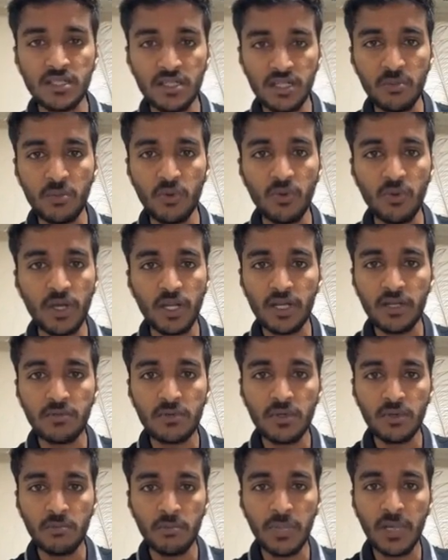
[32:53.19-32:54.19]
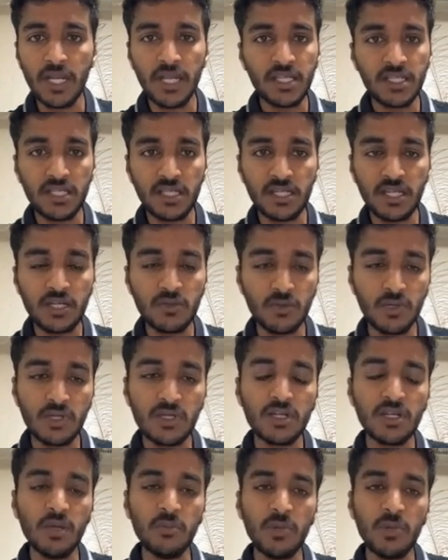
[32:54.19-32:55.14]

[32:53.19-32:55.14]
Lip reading: Number one, building the network.